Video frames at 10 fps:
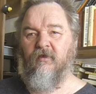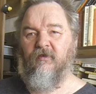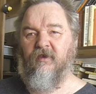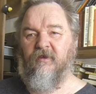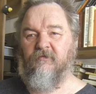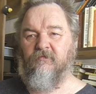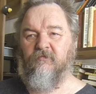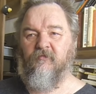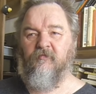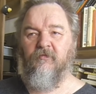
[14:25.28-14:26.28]
then
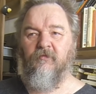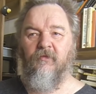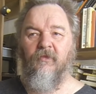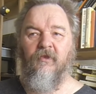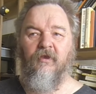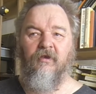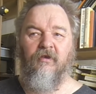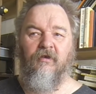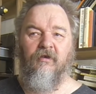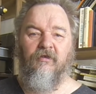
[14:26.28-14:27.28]

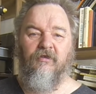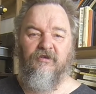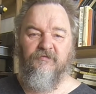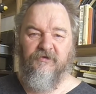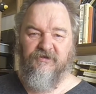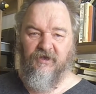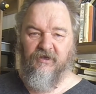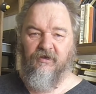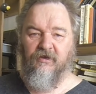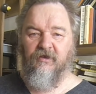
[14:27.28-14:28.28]
this
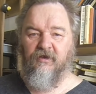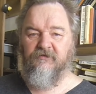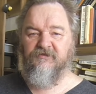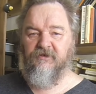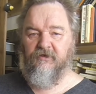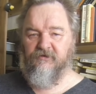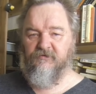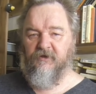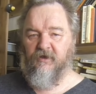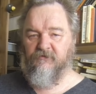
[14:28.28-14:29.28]
particular kind of status
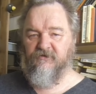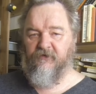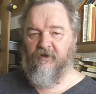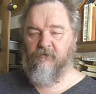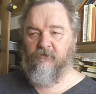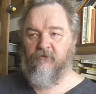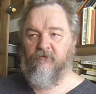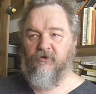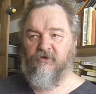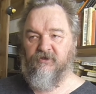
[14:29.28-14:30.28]
becomes available,
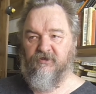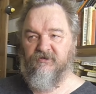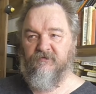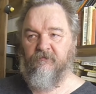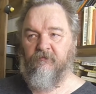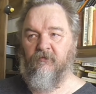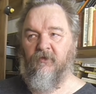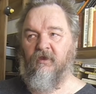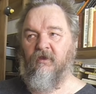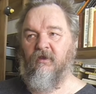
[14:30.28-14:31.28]
which is
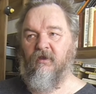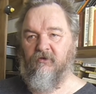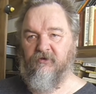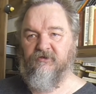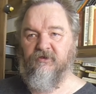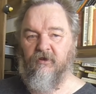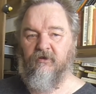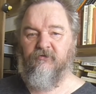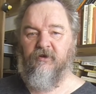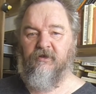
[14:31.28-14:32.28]
a
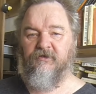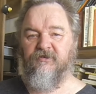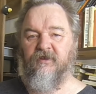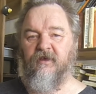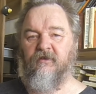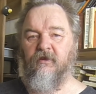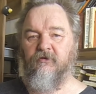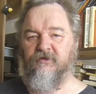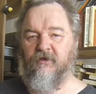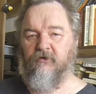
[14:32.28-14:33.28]
return really to that low
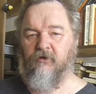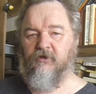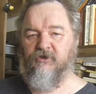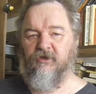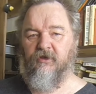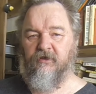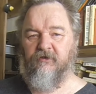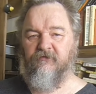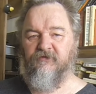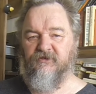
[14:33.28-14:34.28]
technology kind
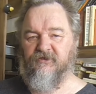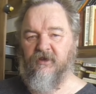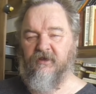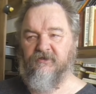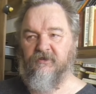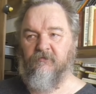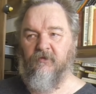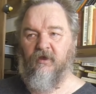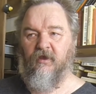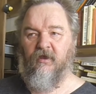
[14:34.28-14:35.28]
of society,
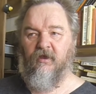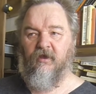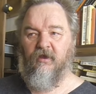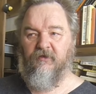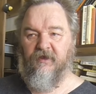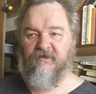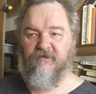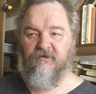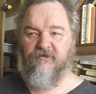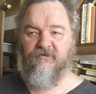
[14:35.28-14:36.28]
and that
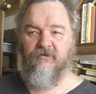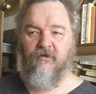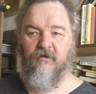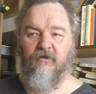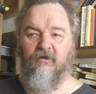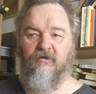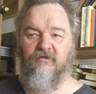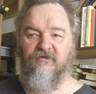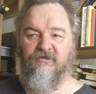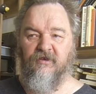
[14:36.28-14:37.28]
is
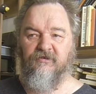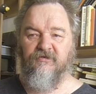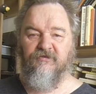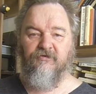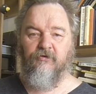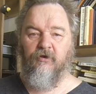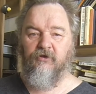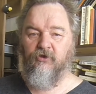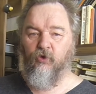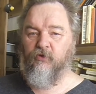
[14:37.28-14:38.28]
status through
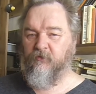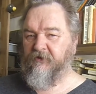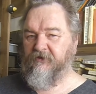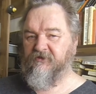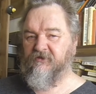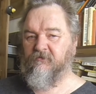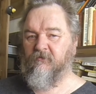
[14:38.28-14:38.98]
adornment.